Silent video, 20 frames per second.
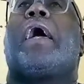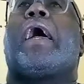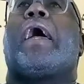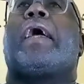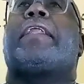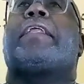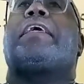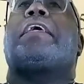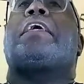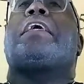
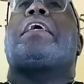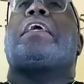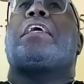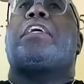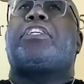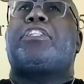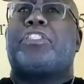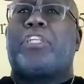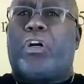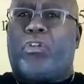and
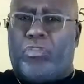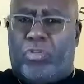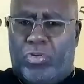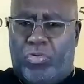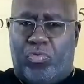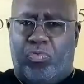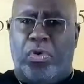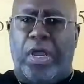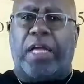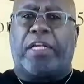He shall
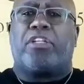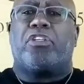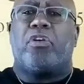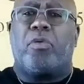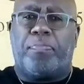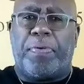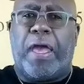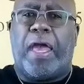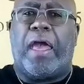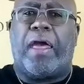direct
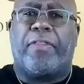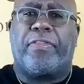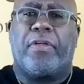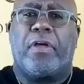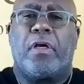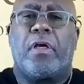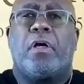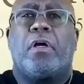your path.